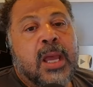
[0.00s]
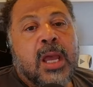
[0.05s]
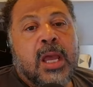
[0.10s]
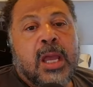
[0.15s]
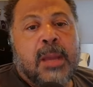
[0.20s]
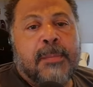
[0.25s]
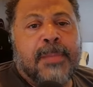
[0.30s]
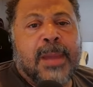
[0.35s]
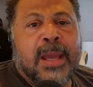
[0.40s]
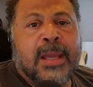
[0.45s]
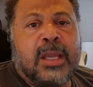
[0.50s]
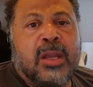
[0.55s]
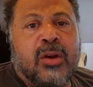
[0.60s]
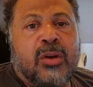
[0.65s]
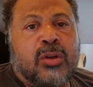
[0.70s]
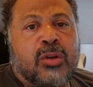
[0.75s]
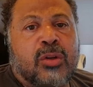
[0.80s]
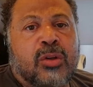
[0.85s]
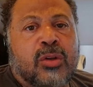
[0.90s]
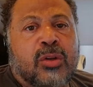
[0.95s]
I'm back here at
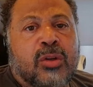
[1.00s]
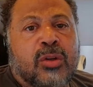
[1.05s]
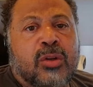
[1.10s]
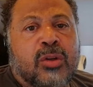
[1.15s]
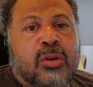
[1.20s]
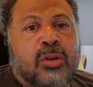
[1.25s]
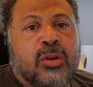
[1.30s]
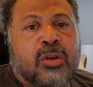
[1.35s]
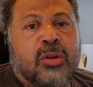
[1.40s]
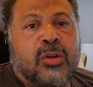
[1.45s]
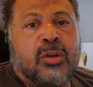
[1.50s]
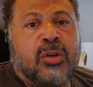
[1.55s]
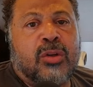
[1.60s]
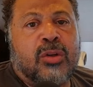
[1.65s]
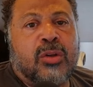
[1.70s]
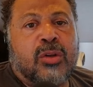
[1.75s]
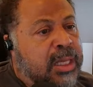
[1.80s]
the Red Brick House. Thank